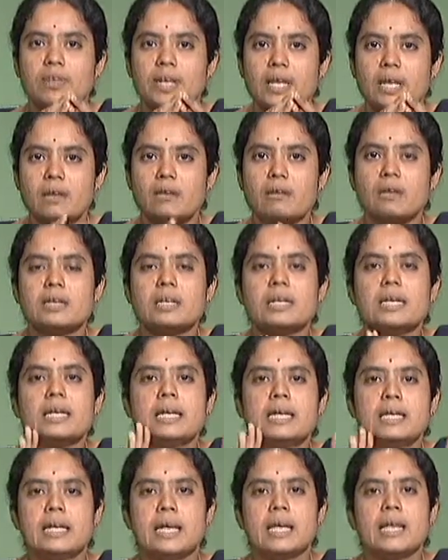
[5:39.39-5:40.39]
we cannot
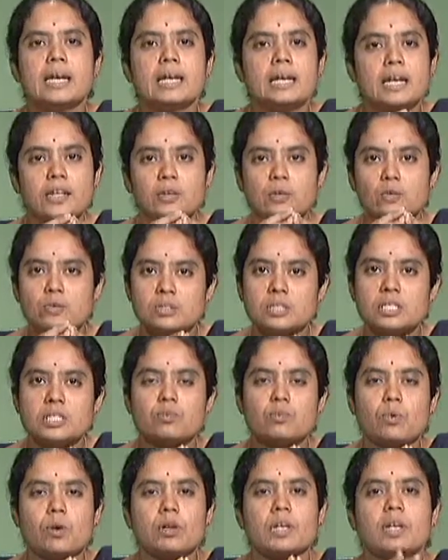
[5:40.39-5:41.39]
directly use
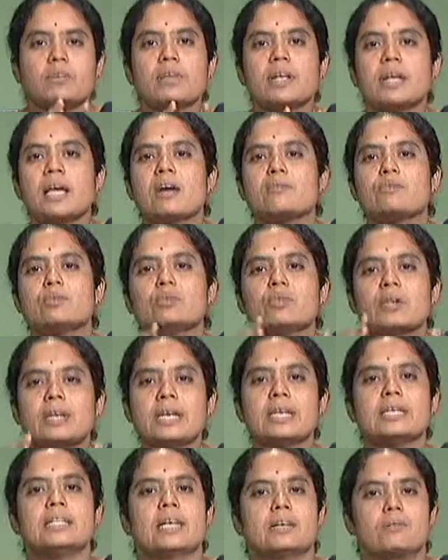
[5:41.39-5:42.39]
this water, we have to
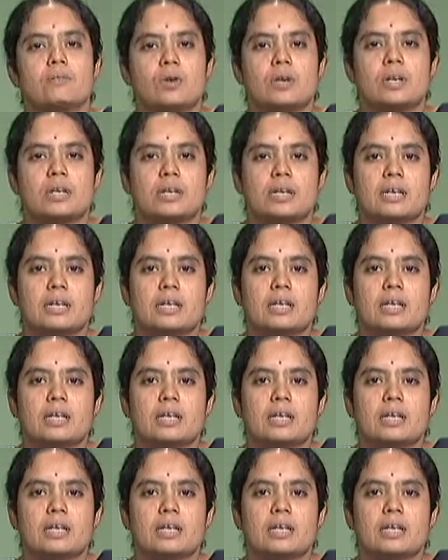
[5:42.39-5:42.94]
treat that water.